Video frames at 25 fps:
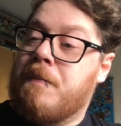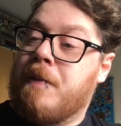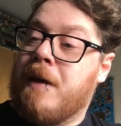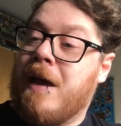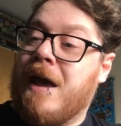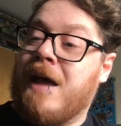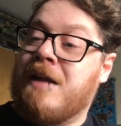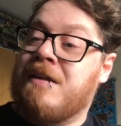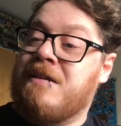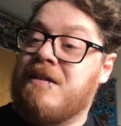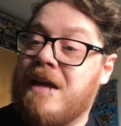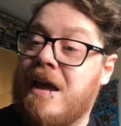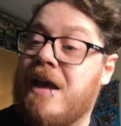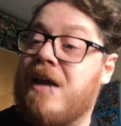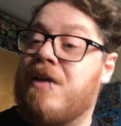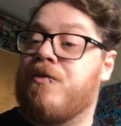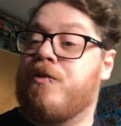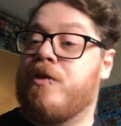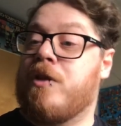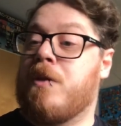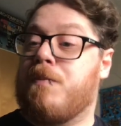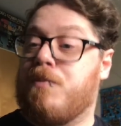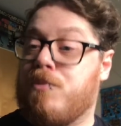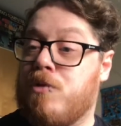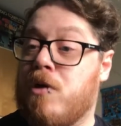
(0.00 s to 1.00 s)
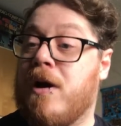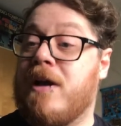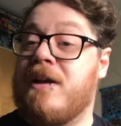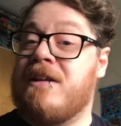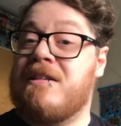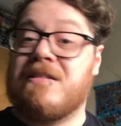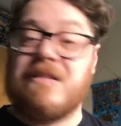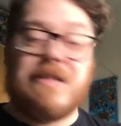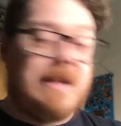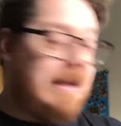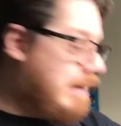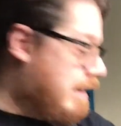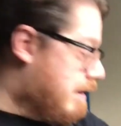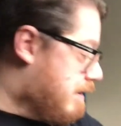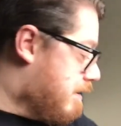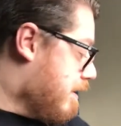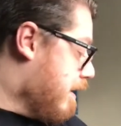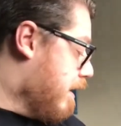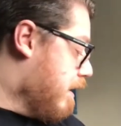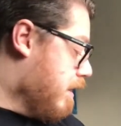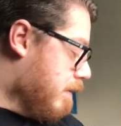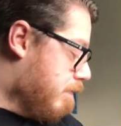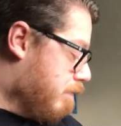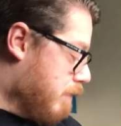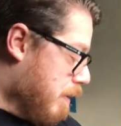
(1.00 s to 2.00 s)
And yeah, for the price, like I
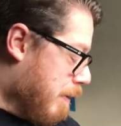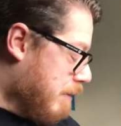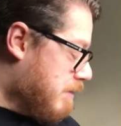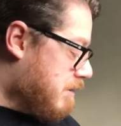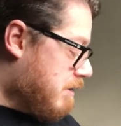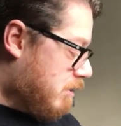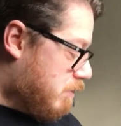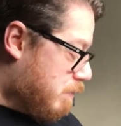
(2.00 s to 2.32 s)
say, the most